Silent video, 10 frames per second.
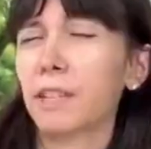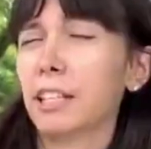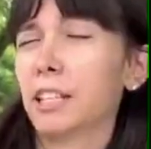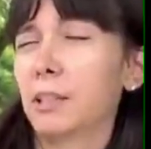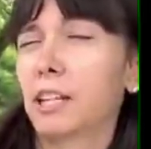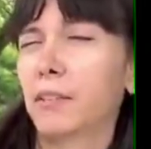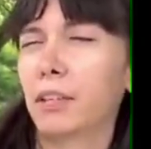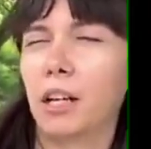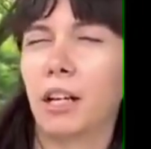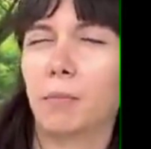victims have
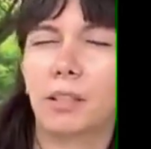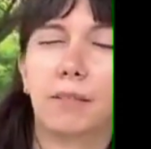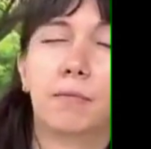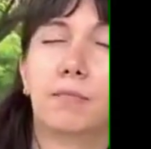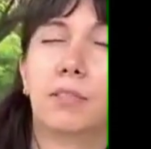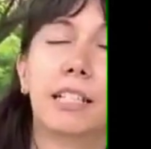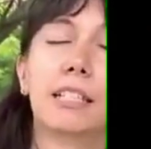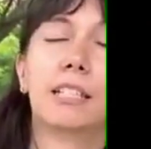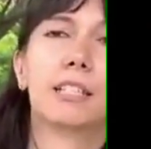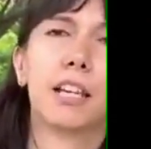you helped?
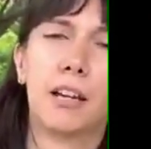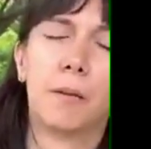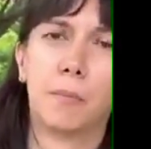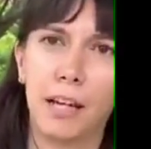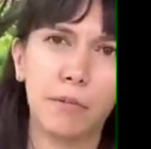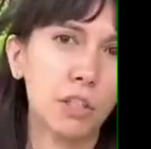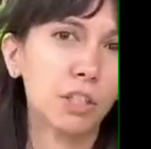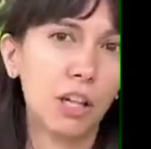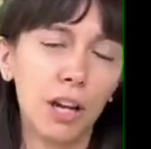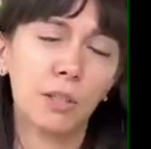List some. Have you
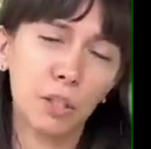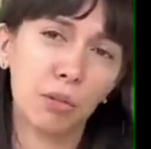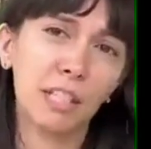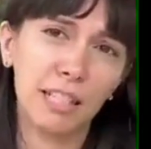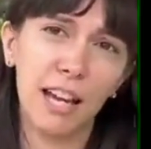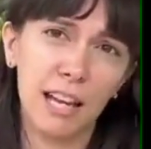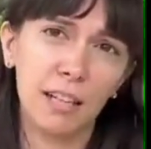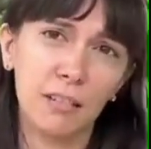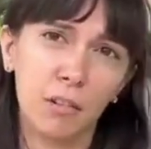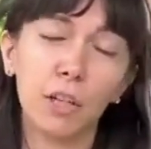stopped
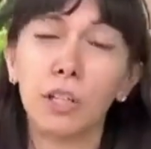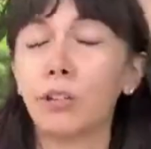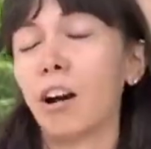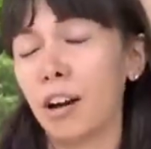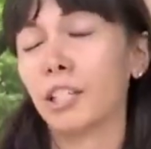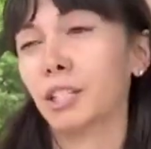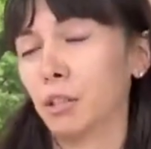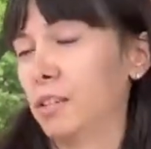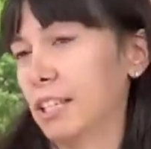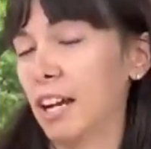suicide or do you cause
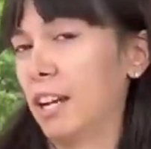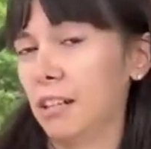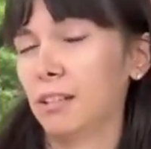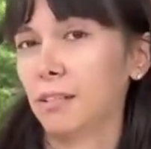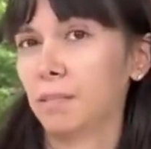suicide?